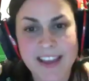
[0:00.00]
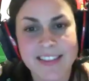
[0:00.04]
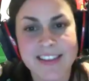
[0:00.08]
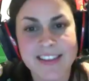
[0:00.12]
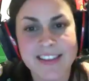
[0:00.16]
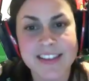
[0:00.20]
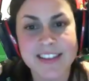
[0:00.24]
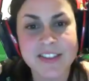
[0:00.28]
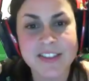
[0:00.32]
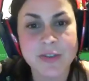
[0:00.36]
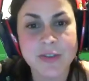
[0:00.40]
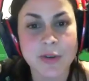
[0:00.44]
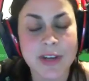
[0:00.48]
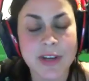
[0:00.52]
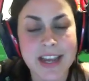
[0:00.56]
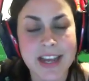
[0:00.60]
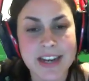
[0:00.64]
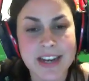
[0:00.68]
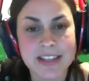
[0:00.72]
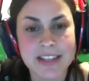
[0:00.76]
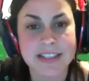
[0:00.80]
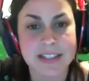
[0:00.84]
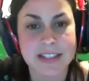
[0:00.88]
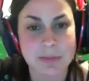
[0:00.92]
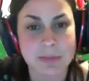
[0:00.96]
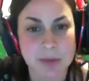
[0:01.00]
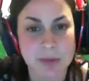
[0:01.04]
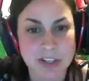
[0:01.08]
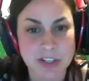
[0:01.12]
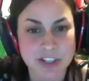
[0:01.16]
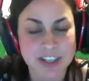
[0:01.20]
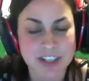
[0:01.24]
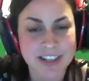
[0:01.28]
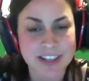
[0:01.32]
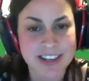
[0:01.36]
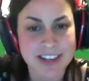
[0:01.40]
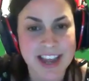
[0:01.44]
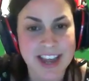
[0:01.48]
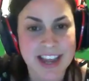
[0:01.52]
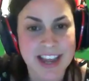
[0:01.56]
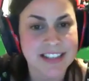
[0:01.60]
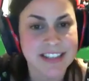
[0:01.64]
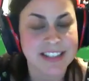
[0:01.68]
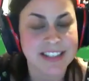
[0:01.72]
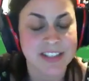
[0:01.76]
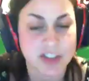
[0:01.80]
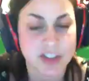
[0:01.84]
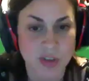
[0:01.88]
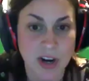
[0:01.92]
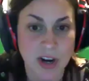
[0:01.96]
This has created suspicion and
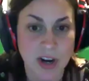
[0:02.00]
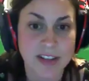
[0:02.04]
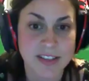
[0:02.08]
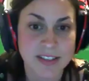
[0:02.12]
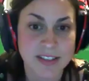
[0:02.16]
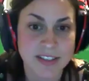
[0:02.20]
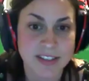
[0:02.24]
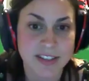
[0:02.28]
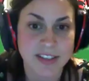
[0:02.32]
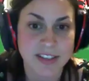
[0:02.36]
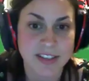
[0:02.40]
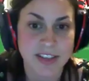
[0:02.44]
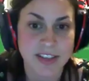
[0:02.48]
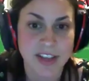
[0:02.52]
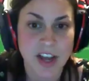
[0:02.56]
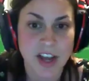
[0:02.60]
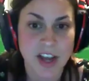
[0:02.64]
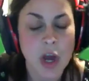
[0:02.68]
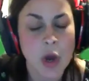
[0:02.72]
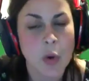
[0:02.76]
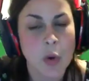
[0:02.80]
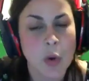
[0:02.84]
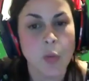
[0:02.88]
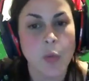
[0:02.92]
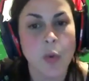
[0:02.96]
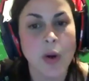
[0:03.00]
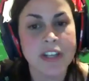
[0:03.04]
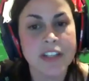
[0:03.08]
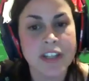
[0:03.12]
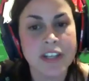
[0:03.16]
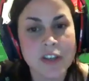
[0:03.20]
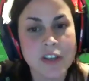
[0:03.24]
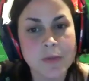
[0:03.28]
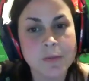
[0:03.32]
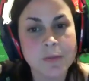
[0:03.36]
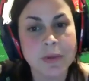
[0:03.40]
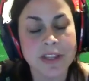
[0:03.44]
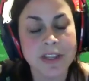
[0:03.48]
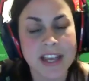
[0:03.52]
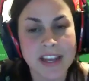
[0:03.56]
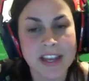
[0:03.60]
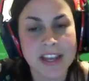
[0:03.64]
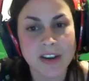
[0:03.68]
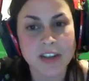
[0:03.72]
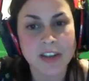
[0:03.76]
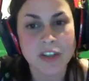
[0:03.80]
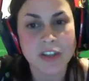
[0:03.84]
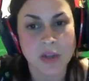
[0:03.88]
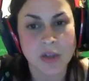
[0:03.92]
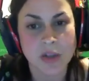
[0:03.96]
distrust. What do you
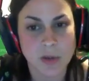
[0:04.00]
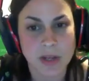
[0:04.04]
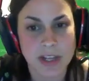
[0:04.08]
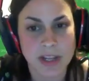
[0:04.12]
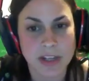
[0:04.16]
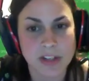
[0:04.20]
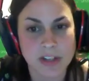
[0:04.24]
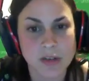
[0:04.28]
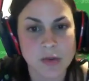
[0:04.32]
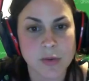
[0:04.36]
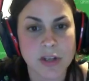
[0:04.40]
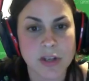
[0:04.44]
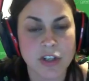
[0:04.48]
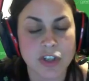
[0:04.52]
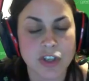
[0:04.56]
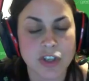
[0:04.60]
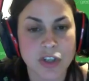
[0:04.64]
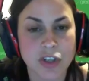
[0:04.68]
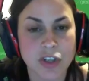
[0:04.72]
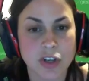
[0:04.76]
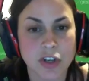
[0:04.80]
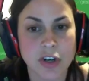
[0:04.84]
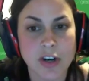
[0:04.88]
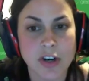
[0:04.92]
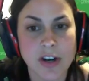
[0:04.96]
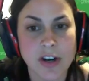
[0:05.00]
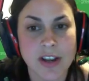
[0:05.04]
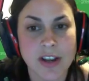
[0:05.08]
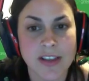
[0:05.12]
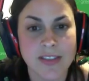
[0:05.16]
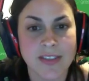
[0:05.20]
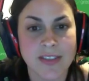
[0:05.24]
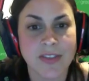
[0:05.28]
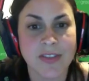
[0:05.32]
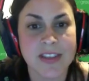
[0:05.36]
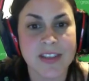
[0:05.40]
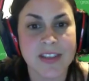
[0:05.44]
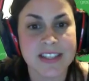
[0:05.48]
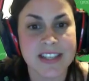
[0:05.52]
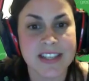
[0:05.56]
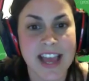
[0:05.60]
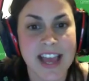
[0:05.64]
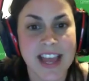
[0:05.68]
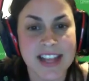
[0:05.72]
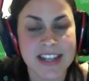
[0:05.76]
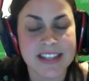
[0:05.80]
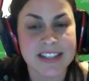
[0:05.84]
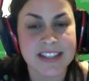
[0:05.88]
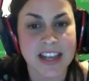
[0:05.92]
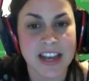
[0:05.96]
plan on doing to ensure that this
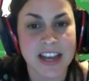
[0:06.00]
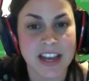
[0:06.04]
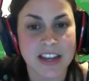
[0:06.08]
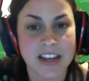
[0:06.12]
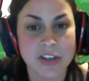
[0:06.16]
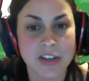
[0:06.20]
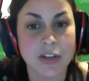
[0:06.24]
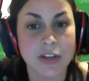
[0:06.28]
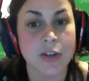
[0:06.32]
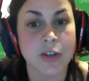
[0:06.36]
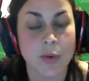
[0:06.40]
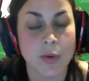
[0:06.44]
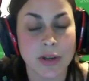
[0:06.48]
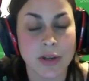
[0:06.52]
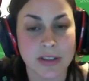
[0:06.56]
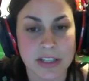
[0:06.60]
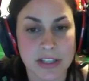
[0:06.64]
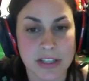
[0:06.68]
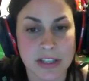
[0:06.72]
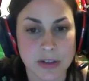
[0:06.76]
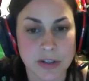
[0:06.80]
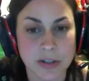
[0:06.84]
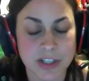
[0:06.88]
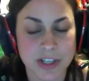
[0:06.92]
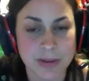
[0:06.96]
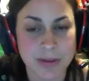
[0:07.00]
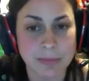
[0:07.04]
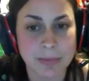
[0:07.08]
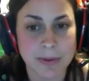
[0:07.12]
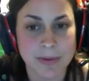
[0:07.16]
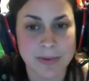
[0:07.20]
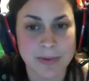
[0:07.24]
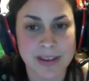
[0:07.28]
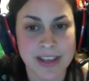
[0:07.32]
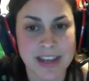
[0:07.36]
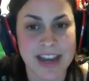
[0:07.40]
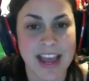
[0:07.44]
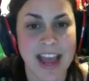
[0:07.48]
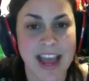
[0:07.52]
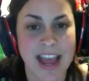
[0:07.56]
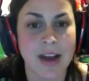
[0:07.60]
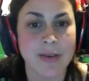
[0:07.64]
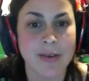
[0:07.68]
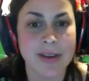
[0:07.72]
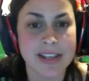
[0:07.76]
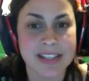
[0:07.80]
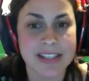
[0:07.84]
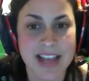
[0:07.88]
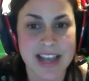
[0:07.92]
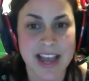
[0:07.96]
ends under your leadership? And
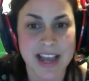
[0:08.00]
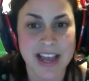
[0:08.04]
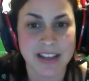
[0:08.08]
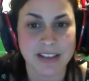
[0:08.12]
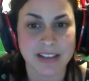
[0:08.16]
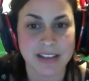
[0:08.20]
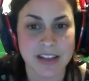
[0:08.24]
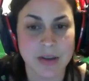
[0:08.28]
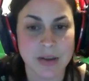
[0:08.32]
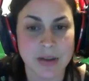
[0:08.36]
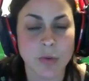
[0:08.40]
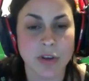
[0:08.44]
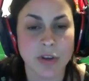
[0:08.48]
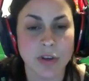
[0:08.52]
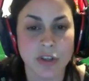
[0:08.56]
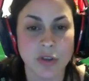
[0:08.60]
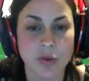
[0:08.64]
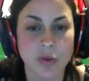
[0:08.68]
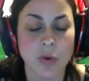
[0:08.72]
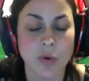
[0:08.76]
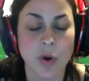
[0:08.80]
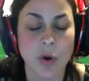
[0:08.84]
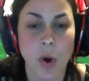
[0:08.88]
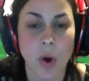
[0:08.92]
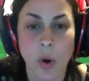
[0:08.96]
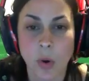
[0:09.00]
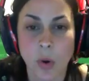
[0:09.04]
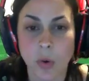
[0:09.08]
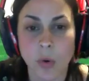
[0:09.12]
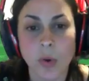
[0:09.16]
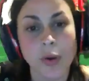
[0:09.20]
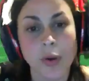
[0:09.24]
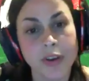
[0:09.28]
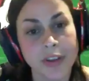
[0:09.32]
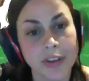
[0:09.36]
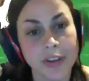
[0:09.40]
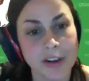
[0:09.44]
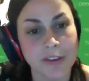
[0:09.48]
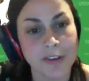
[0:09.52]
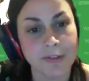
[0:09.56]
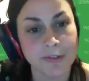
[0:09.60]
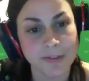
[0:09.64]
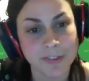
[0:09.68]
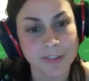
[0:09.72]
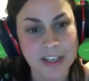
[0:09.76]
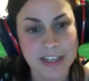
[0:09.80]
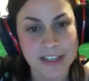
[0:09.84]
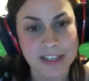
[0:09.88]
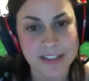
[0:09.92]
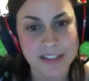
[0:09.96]
how exactly will you hold their
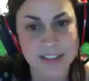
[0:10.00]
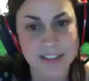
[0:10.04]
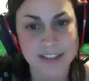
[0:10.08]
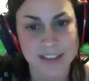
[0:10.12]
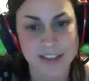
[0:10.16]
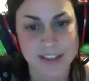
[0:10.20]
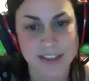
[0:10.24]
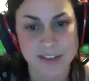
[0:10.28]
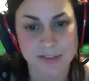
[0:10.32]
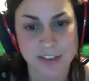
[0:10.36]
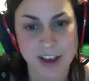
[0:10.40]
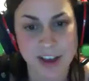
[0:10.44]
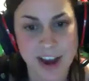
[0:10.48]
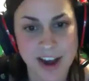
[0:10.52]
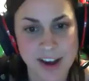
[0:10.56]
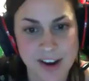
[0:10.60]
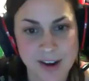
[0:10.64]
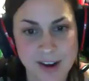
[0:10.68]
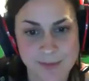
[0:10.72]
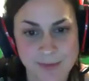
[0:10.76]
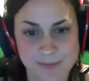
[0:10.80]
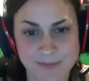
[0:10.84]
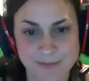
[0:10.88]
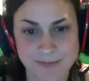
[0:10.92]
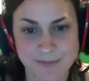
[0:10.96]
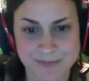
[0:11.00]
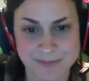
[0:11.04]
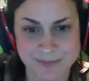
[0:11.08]
feet to the fire?